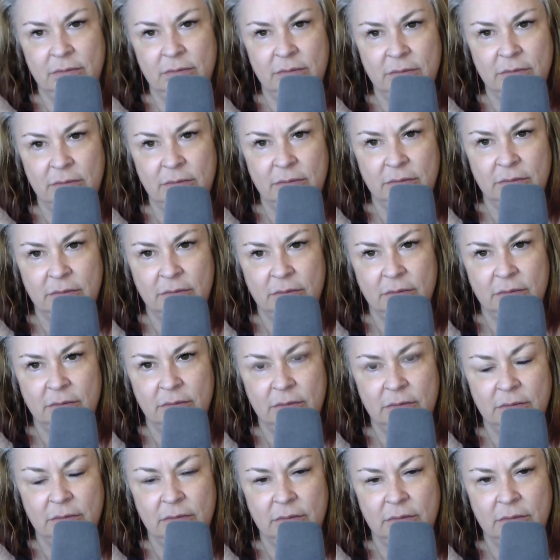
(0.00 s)

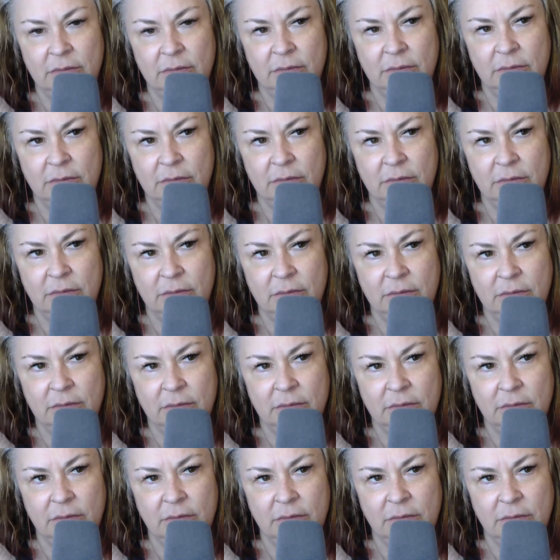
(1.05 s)

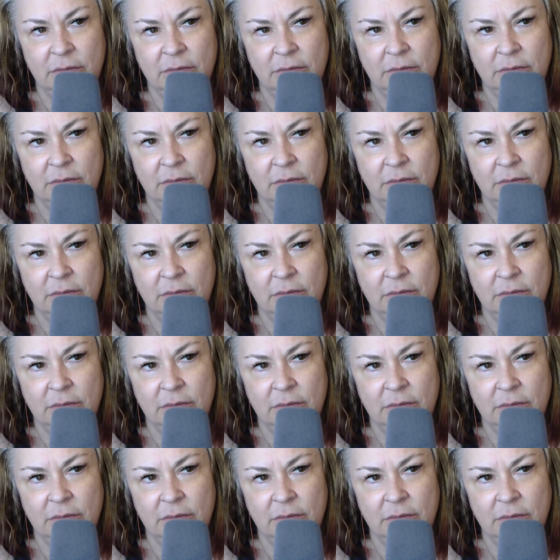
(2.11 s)
(silence)